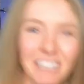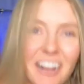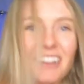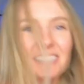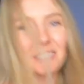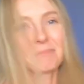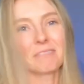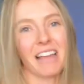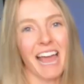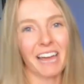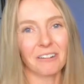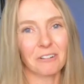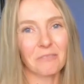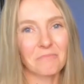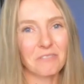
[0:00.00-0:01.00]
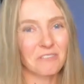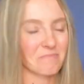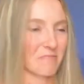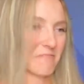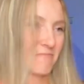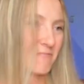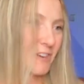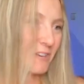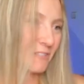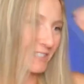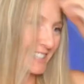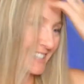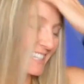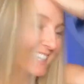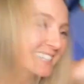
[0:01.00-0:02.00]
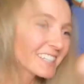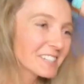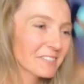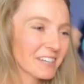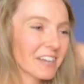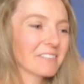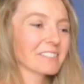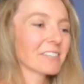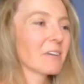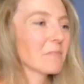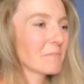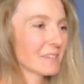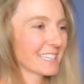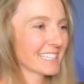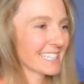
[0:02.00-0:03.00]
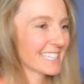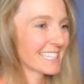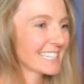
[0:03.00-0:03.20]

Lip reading: we got some lateral movement, folks. This is what I was hoping to